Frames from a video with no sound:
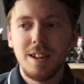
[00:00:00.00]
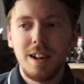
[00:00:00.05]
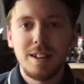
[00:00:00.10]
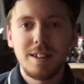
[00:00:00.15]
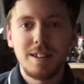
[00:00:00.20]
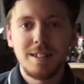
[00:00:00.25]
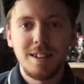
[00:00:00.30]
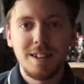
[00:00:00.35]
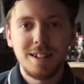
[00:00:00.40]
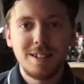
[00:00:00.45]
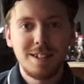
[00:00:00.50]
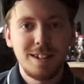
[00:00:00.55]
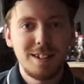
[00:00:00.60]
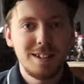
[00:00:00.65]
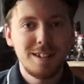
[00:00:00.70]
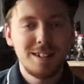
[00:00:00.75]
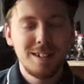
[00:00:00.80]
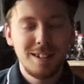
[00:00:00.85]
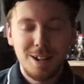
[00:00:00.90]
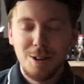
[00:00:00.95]
other things
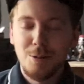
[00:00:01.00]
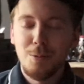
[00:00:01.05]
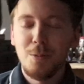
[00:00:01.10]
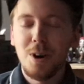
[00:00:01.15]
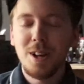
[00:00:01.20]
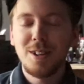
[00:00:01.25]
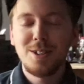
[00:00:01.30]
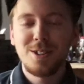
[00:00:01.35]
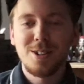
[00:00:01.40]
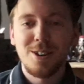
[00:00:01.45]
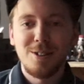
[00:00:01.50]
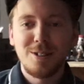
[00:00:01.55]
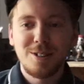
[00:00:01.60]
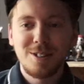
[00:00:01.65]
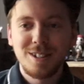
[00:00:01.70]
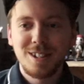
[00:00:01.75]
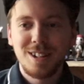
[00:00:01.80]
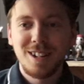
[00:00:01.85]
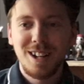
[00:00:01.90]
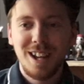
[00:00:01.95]
and one
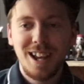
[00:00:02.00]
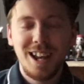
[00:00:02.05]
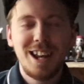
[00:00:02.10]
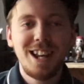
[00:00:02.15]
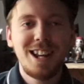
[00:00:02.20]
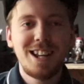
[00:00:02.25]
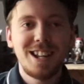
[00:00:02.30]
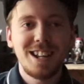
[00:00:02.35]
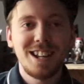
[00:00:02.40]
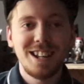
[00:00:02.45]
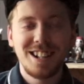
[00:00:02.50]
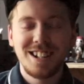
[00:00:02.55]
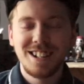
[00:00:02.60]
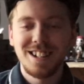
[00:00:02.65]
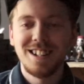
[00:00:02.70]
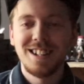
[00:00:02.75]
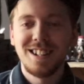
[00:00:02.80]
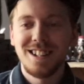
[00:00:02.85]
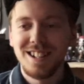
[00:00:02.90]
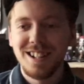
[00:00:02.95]
joked, hey,
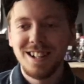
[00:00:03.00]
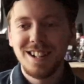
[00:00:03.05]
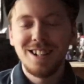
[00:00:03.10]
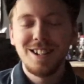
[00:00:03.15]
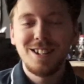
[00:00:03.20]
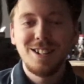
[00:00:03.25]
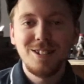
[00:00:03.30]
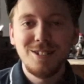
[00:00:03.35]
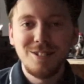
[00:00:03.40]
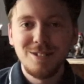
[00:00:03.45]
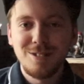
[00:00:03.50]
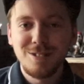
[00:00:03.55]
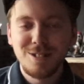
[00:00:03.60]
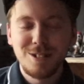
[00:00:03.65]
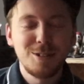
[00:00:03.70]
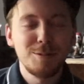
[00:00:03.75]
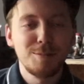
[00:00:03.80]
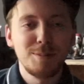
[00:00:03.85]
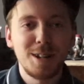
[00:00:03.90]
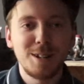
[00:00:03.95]
you
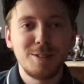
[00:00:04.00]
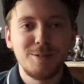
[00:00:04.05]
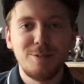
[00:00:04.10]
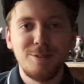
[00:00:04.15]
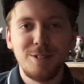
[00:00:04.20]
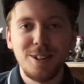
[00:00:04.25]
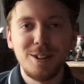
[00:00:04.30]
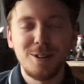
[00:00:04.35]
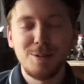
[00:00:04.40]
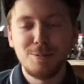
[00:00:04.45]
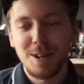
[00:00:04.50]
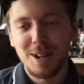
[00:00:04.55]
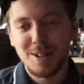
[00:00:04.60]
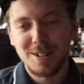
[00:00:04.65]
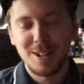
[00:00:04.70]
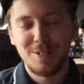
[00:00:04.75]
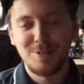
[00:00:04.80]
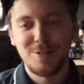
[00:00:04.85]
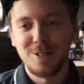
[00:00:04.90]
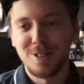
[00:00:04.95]
should make a video about
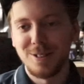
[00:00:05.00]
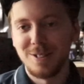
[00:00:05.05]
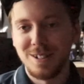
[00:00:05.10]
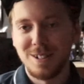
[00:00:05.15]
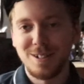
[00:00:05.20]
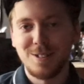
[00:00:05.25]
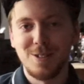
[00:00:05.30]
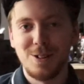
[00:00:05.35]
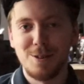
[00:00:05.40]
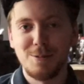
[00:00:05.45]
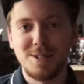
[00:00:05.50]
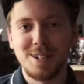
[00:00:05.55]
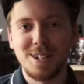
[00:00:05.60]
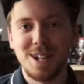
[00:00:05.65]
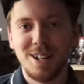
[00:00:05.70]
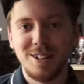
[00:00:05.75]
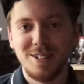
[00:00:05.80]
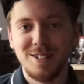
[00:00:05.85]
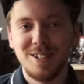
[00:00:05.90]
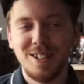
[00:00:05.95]
that for your Disturber
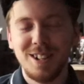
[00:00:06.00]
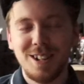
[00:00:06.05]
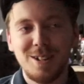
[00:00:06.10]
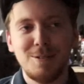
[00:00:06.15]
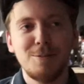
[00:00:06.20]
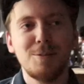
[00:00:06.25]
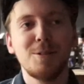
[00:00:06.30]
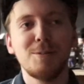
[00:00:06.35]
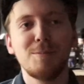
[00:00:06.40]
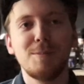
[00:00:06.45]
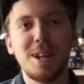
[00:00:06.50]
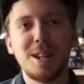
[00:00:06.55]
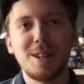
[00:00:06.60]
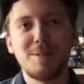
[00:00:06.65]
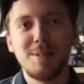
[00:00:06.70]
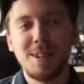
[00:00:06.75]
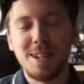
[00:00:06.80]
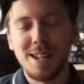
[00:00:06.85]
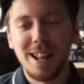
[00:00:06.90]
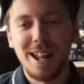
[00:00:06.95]
channel. Wouldn't that
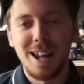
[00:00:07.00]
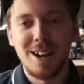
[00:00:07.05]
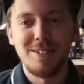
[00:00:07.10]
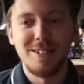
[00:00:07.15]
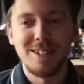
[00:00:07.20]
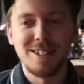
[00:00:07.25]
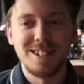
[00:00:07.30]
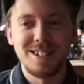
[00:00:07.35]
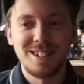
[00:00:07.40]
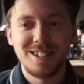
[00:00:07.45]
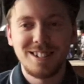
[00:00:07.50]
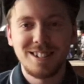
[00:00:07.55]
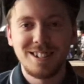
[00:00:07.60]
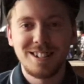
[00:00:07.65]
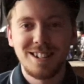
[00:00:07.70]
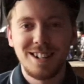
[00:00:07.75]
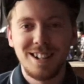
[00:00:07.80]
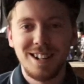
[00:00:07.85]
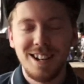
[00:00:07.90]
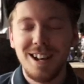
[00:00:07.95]
be hilarious?
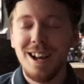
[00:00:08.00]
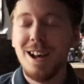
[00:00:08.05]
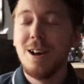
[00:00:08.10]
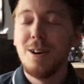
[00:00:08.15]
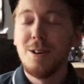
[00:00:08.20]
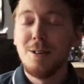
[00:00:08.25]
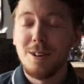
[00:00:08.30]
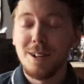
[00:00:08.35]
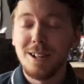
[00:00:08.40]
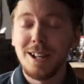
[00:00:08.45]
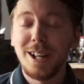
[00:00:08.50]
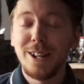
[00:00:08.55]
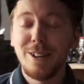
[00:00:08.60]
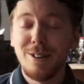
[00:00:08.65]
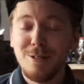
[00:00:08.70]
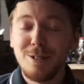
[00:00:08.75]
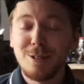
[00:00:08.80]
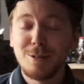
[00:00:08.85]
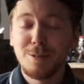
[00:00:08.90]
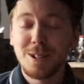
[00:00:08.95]
Well, I
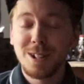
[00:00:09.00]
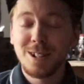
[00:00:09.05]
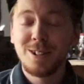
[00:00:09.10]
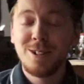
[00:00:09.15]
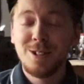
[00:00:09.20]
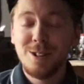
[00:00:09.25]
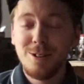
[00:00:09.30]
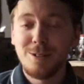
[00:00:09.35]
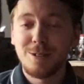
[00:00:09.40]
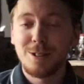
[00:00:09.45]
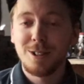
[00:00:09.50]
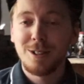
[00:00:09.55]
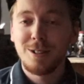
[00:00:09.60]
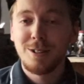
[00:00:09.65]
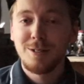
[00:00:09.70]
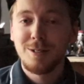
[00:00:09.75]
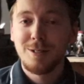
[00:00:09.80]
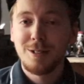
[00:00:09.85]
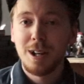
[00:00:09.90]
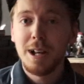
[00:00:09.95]
know it was a joke,
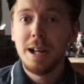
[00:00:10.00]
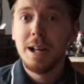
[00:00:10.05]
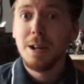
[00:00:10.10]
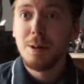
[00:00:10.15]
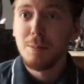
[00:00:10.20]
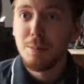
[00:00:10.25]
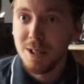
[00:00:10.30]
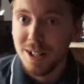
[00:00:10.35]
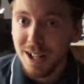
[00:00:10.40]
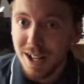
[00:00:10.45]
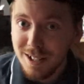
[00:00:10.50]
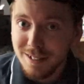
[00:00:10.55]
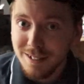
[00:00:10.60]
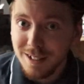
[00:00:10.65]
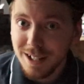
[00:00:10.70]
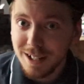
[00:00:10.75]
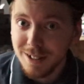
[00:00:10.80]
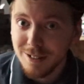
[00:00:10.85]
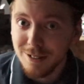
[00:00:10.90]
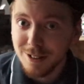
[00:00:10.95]
but I
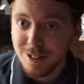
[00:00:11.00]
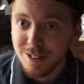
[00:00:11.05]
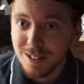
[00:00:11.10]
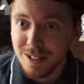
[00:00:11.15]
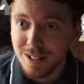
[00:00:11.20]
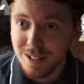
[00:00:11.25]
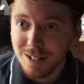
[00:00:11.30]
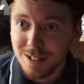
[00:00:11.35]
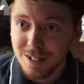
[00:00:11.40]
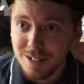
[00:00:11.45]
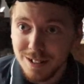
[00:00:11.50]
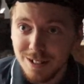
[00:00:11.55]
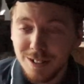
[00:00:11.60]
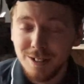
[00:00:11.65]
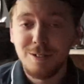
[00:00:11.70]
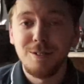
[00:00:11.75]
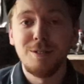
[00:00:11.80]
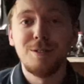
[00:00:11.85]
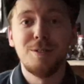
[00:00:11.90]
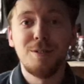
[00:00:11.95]
take those things
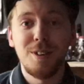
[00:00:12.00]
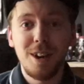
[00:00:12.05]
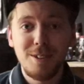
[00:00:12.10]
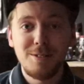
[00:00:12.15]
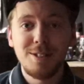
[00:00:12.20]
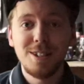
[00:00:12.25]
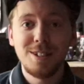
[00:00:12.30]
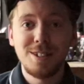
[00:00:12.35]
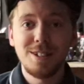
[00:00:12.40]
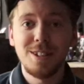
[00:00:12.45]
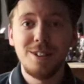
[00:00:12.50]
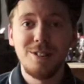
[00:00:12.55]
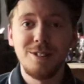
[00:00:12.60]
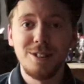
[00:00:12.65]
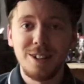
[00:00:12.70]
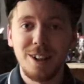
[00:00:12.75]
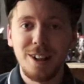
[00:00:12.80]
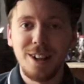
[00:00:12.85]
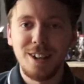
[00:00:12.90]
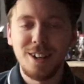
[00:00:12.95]
very
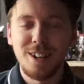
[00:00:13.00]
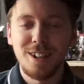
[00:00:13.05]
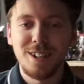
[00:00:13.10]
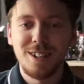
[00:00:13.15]
seriously.